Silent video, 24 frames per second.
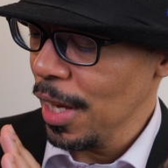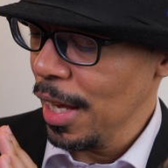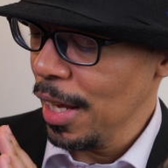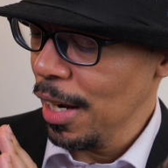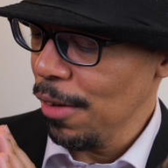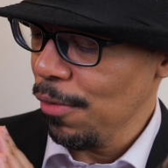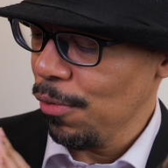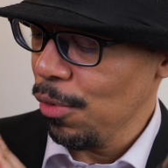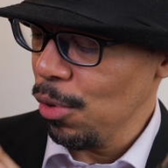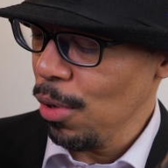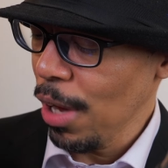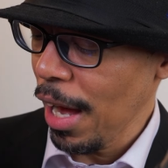And
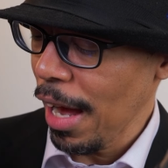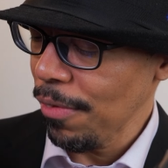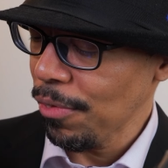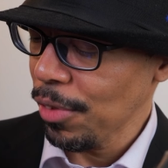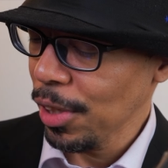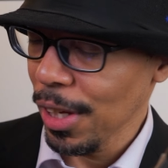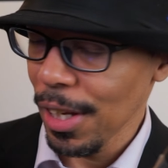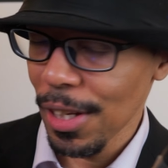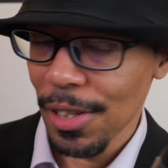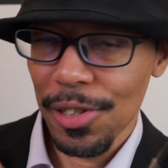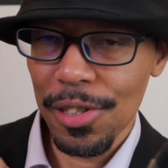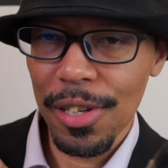if you have
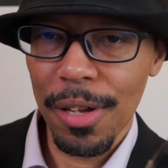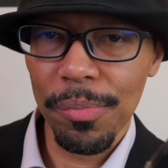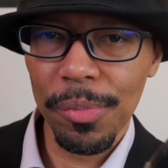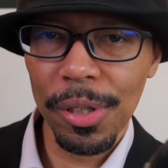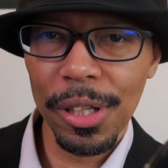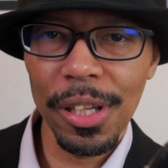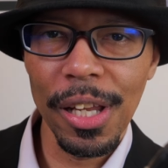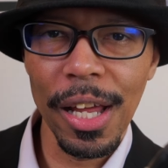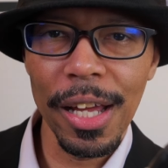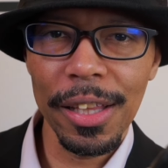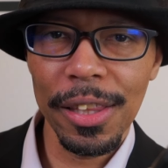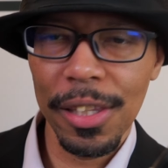to get
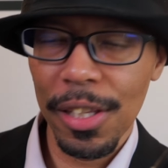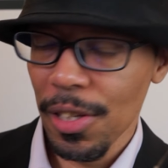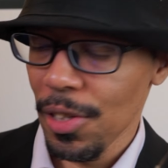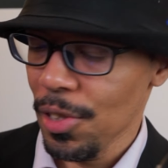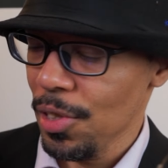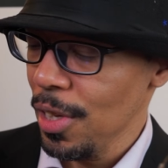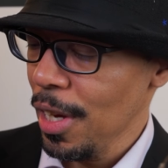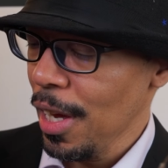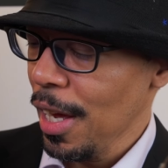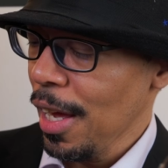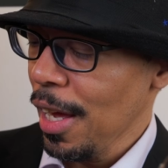something like this,